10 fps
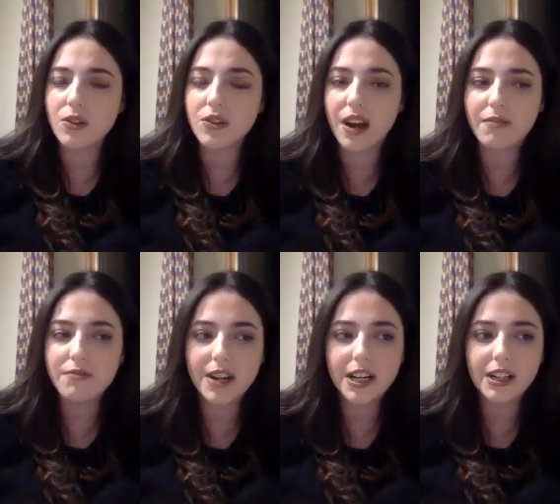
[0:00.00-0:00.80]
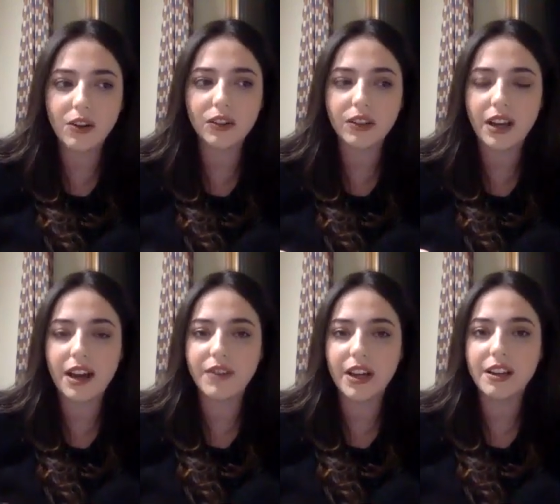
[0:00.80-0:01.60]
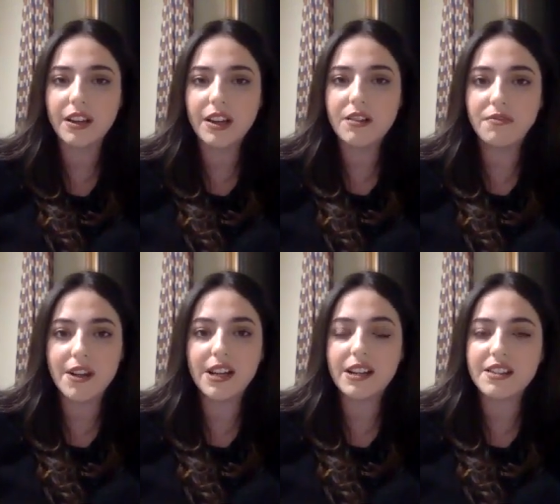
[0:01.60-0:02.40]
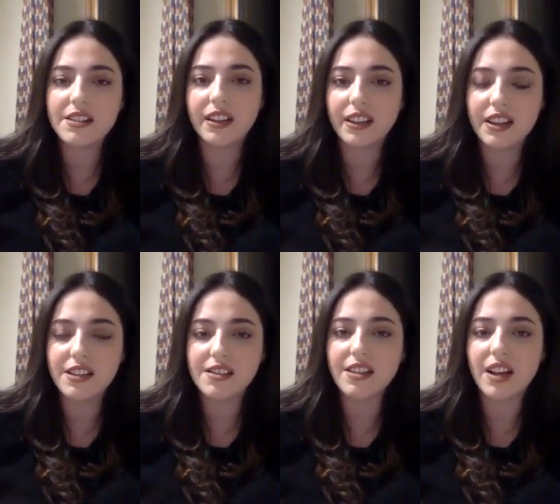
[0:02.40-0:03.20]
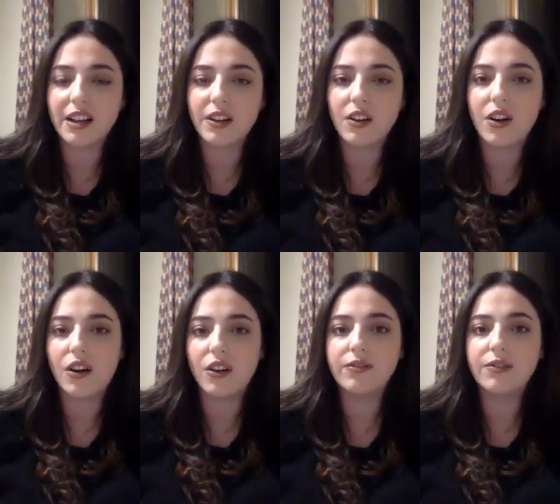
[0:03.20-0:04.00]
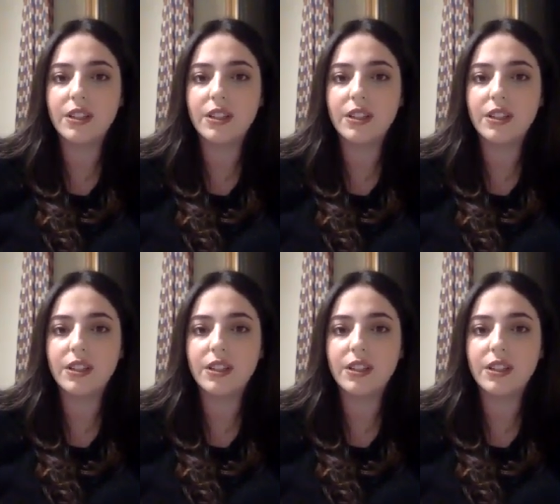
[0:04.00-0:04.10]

So I really got to have a realistic insight of